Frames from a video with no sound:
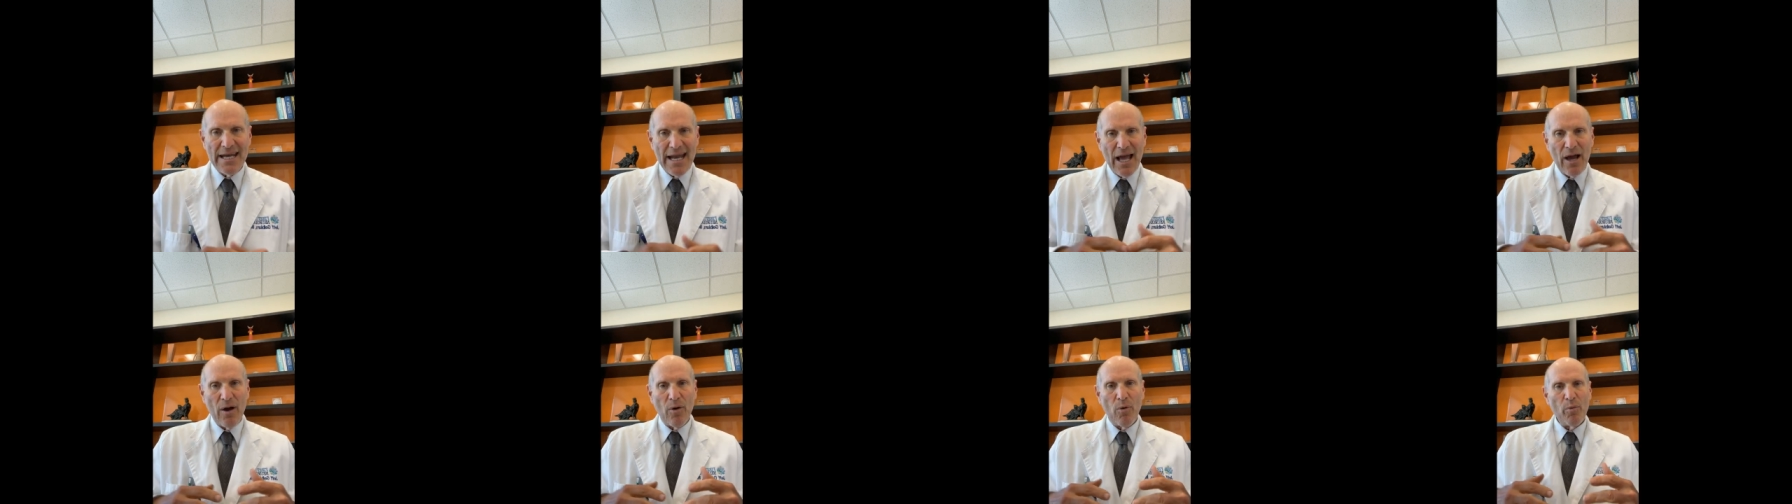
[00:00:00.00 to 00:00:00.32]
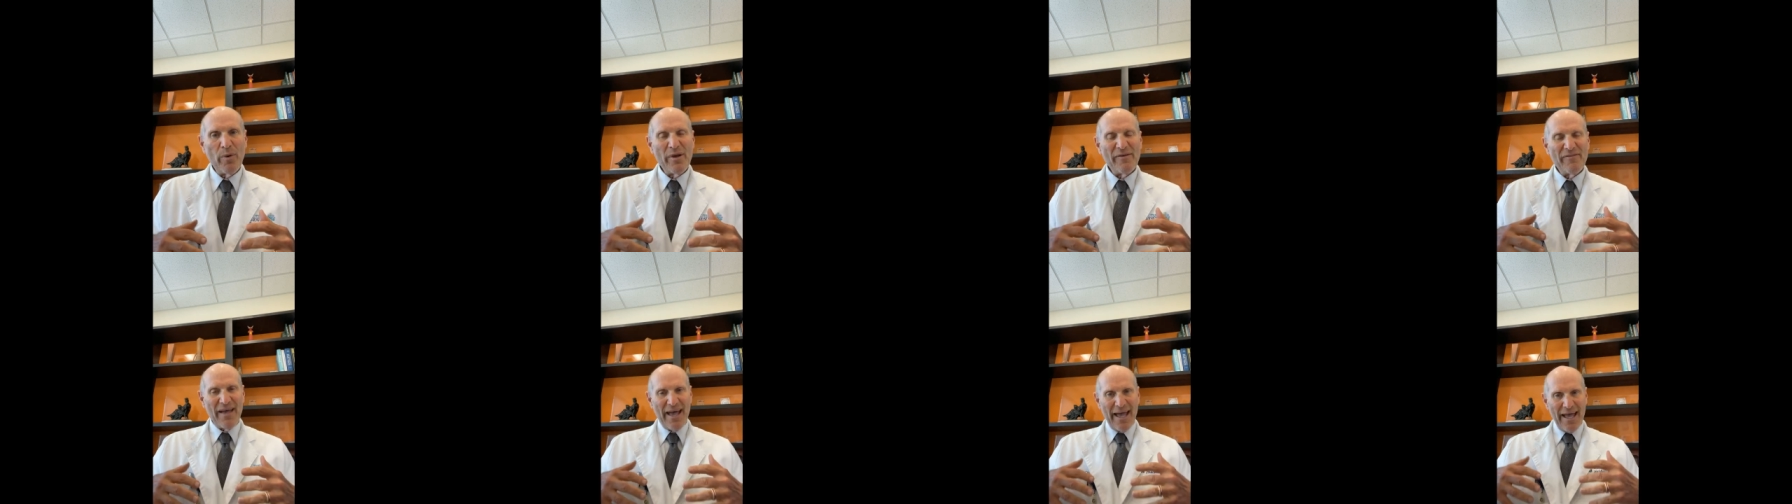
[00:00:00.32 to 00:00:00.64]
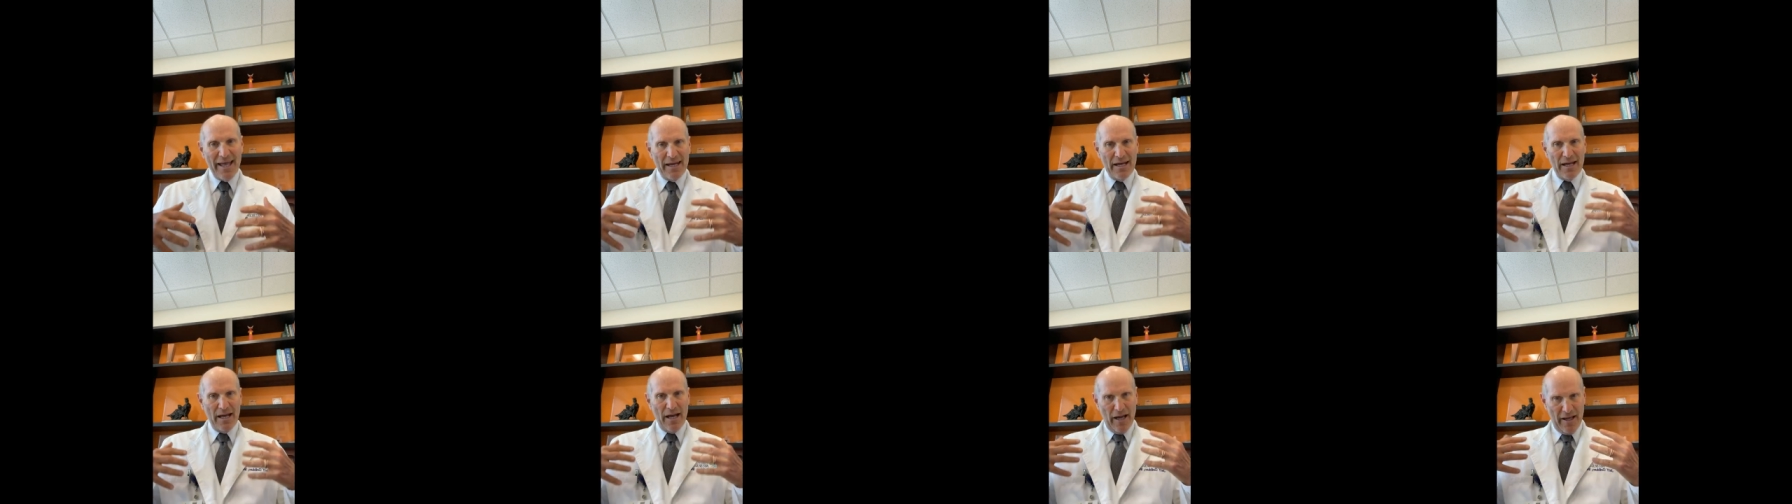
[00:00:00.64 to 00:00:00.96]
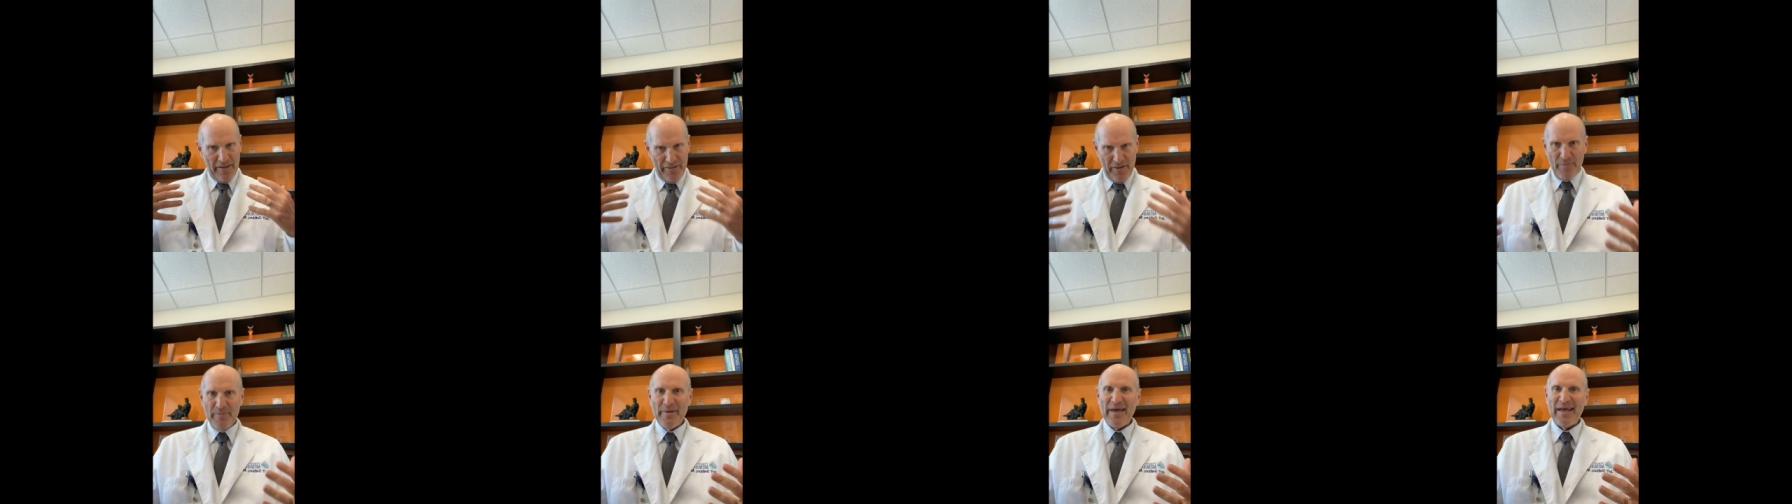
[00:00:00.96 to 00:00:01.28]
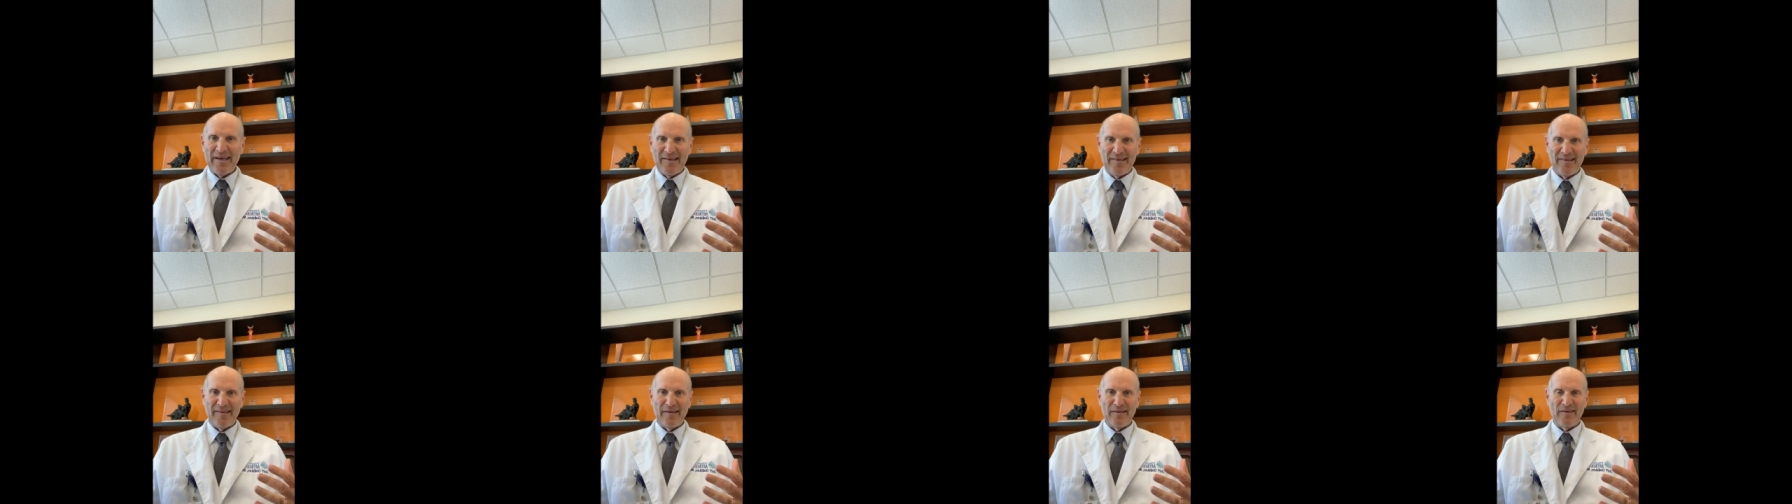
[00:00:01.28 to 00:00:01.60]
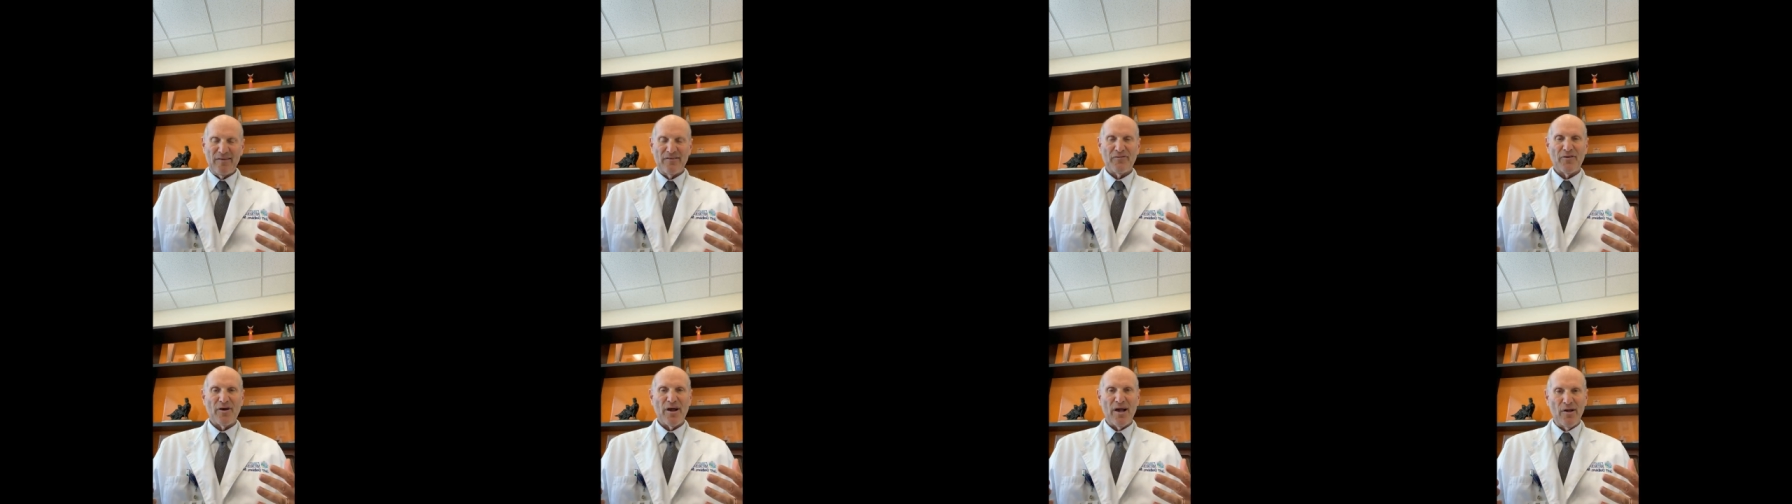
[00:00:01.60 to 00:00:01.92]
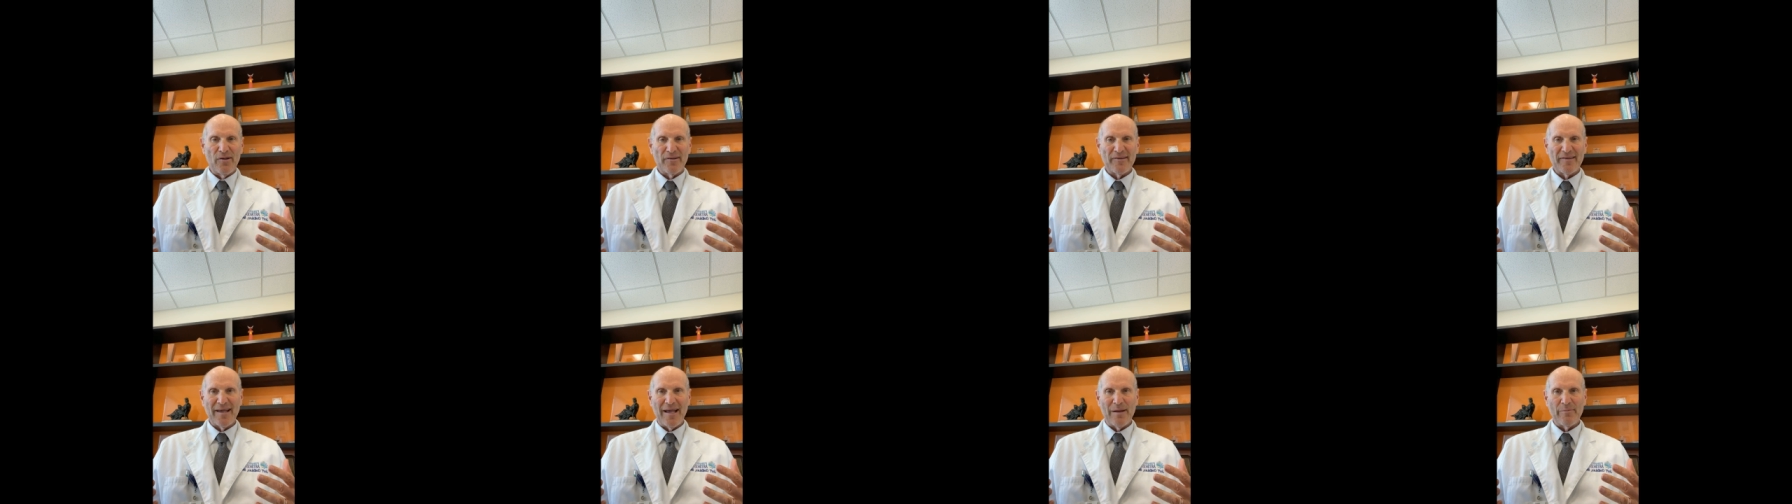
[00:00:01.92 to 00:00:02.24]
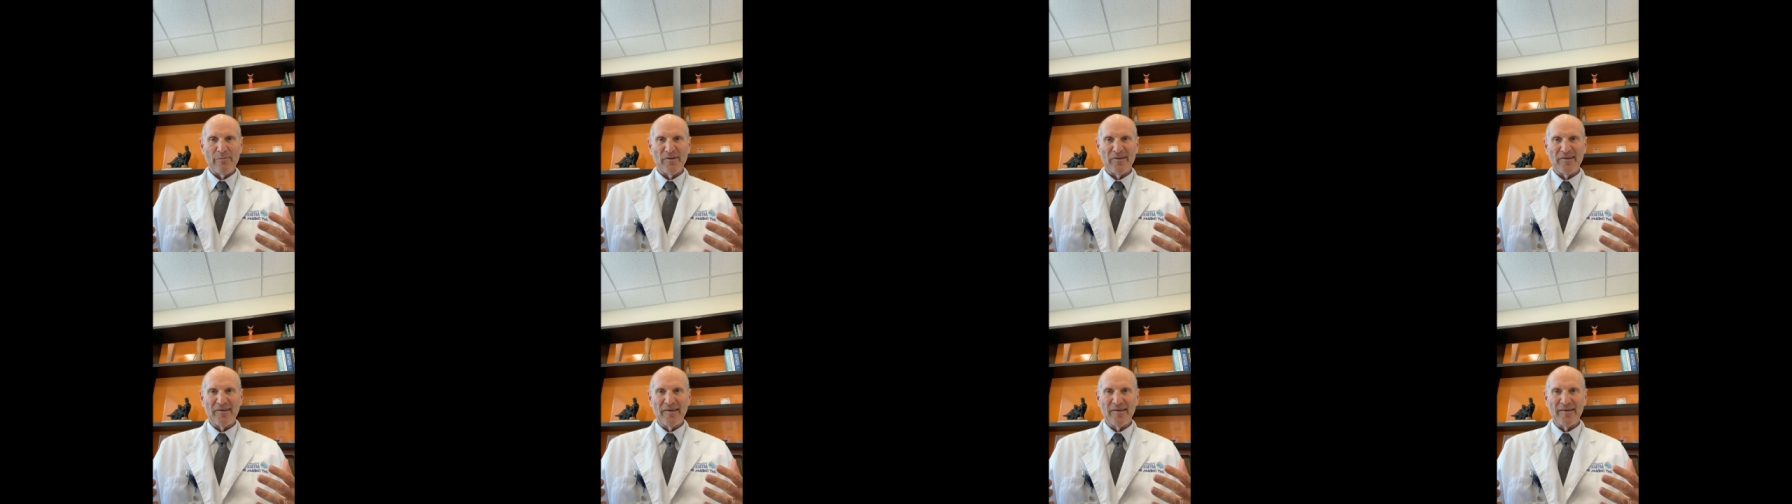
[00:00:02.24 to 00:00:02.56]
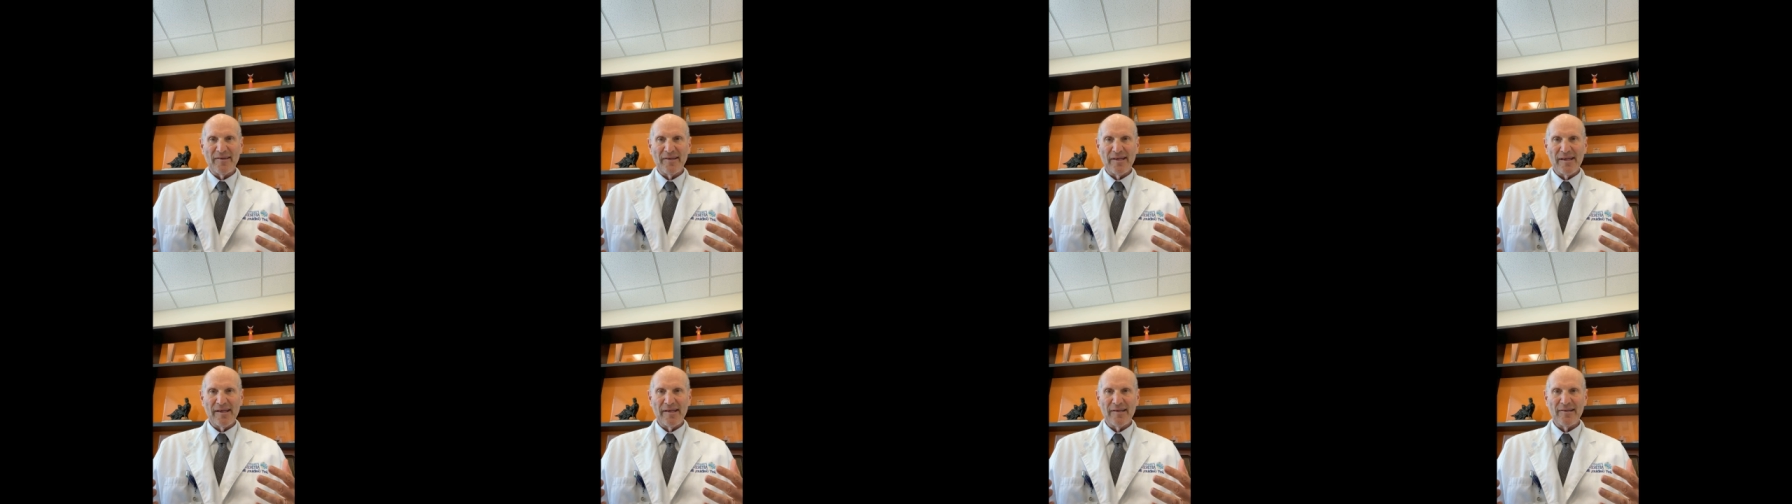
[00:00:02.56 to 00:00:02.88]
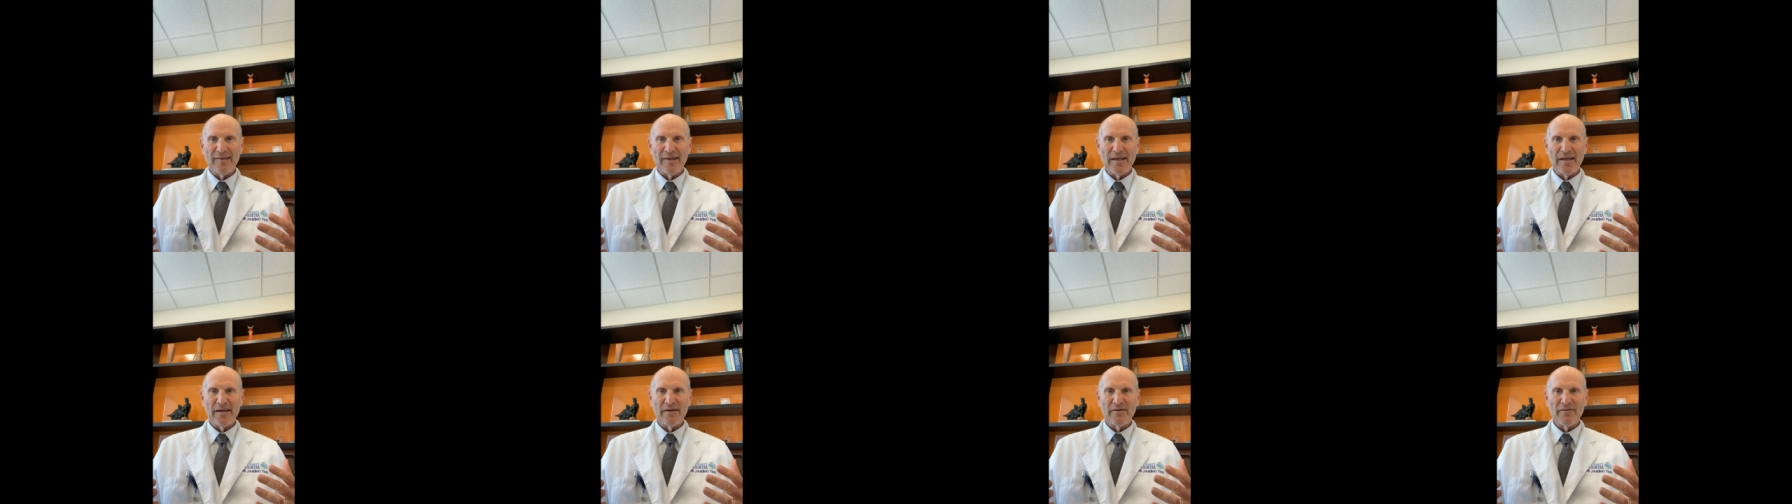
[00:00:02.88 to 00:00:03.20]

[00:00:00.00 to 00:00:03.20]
Now, we've had other medicines for Alzheimer's disease,